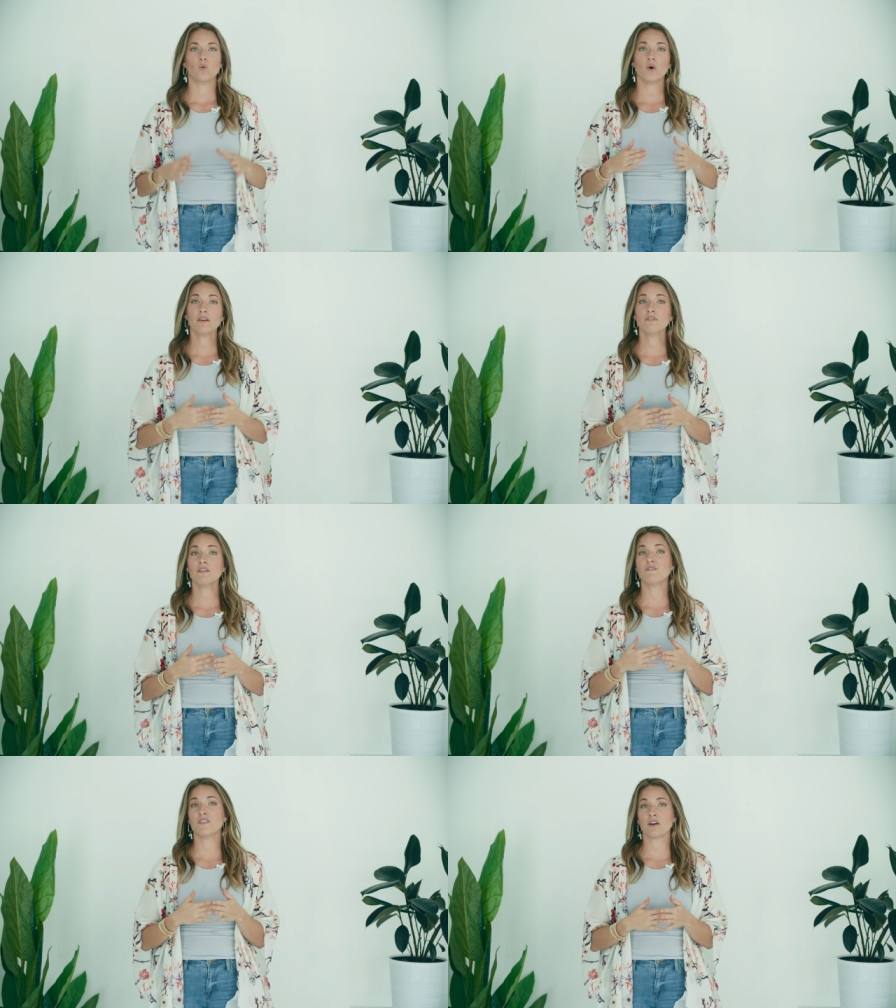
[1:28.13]
One of
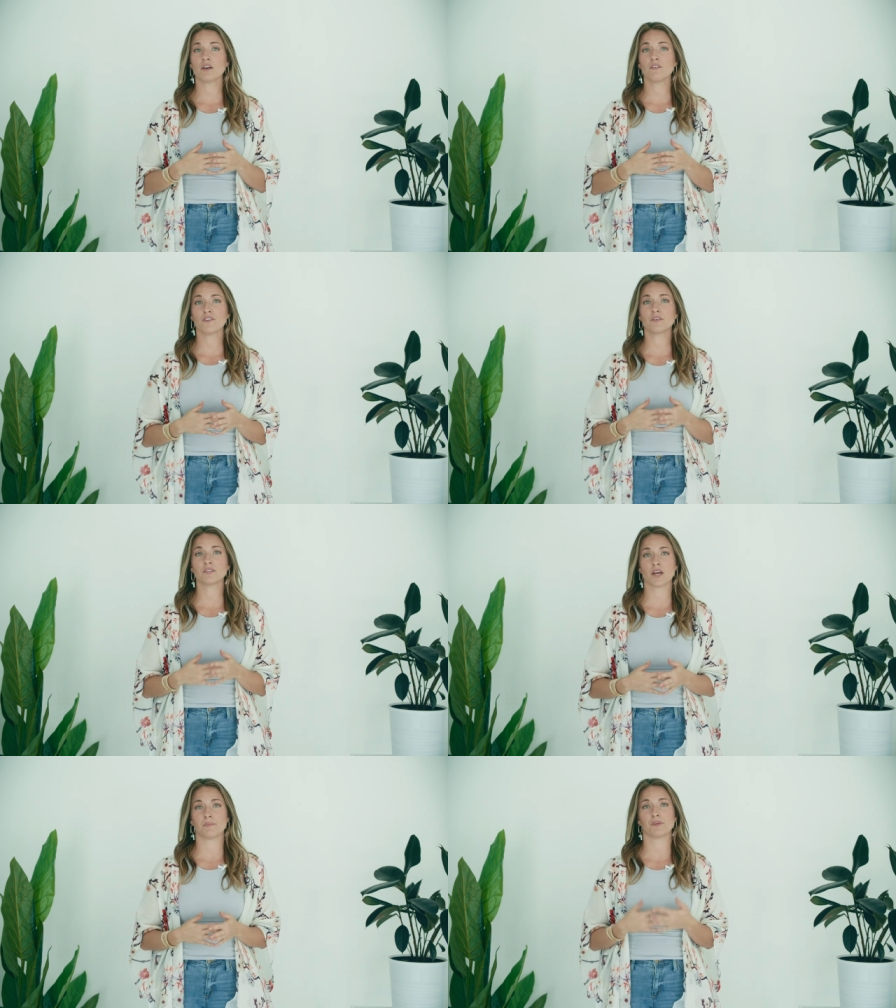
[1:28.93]
the very first
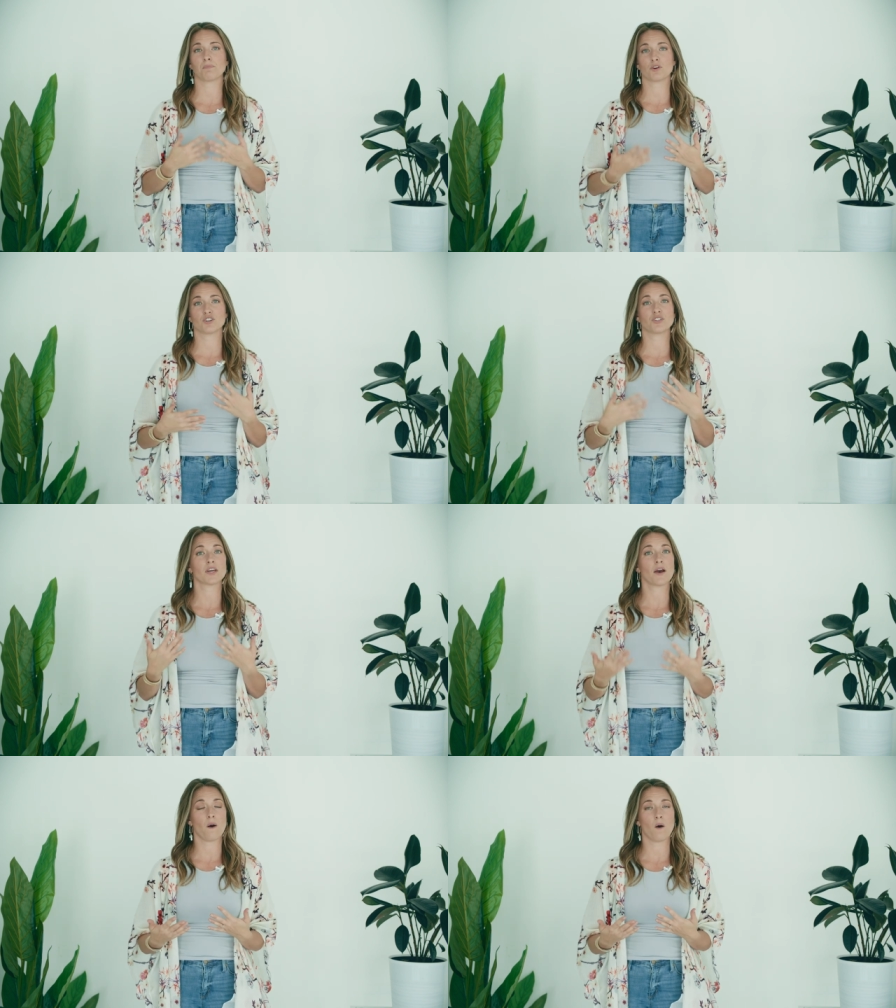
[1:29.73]
steps of
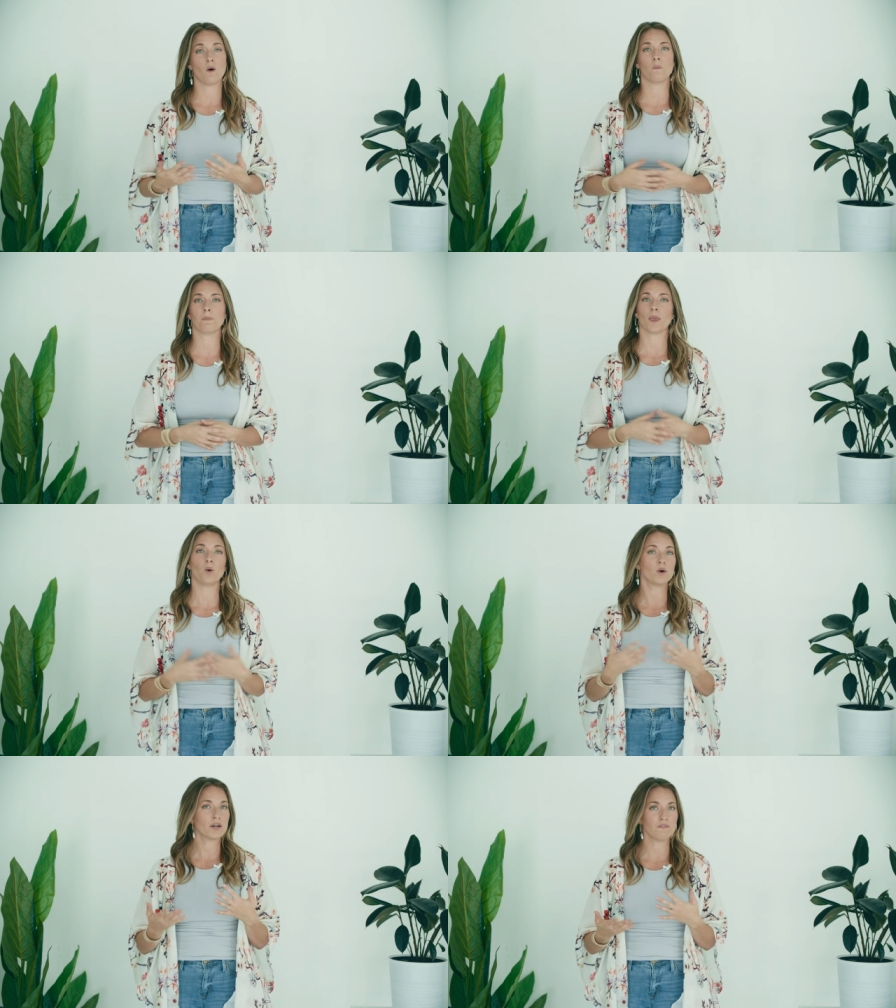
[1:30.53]
purchasing a home
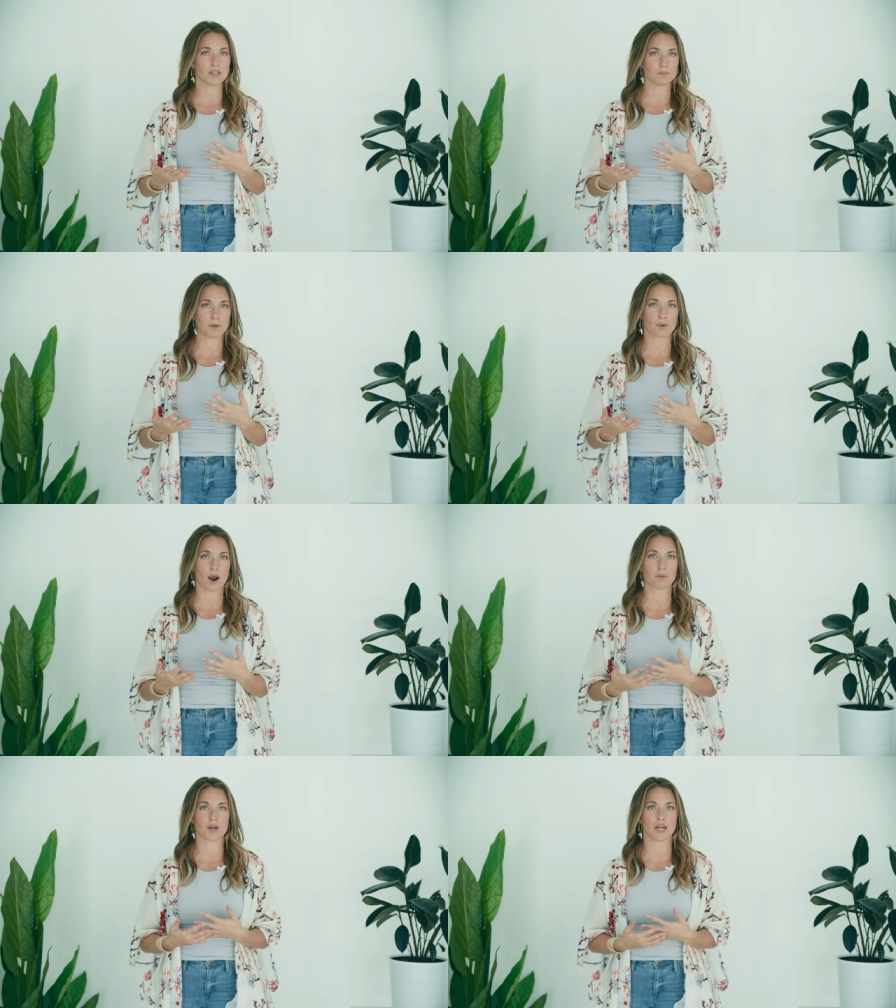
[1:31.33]
or an investment
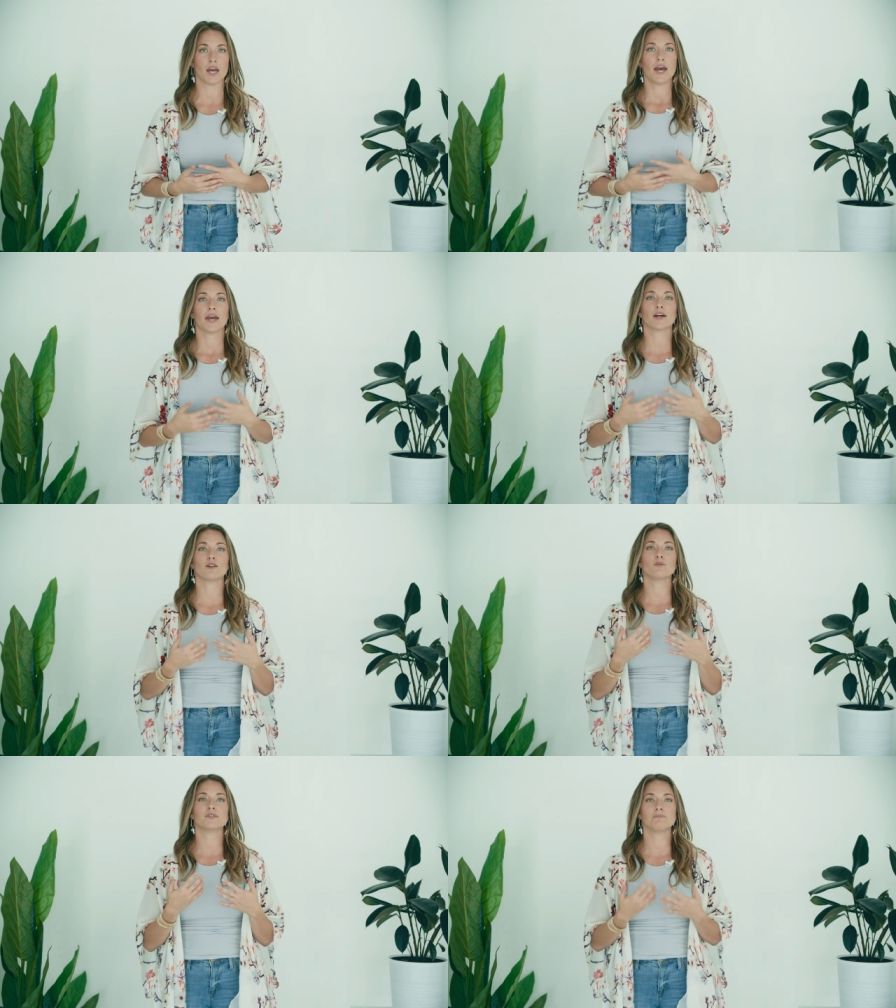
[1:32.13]
property
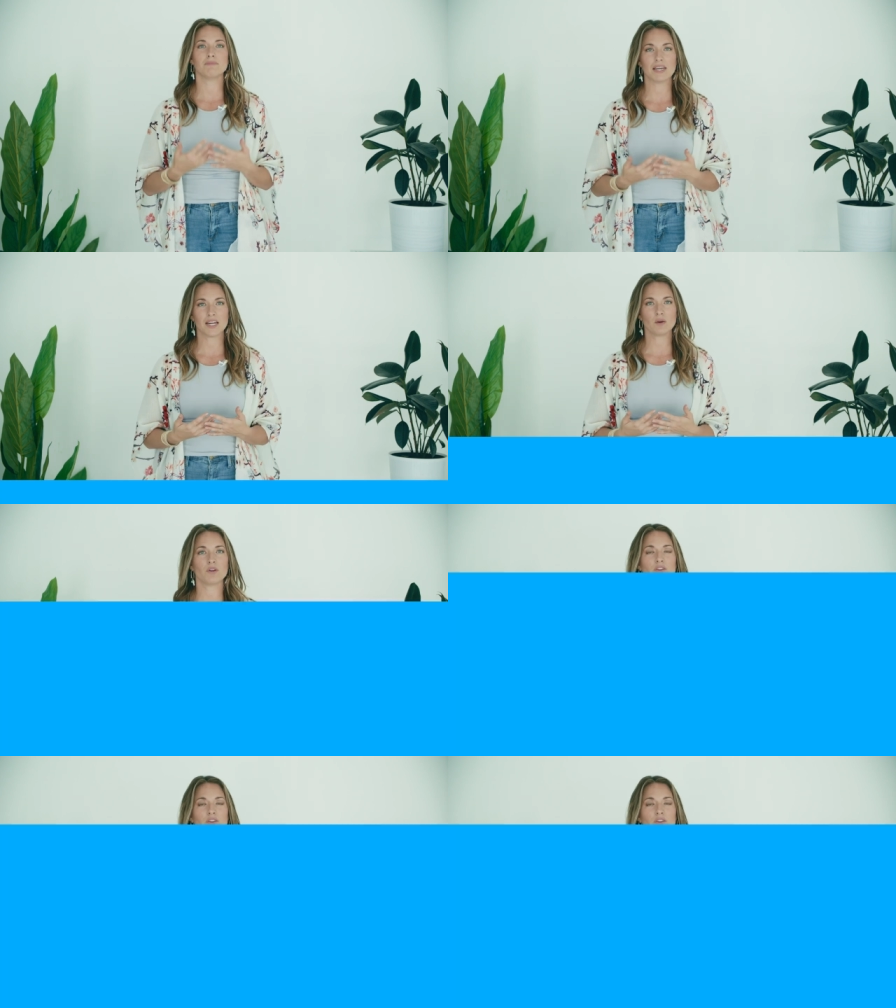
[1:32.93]
includes meeting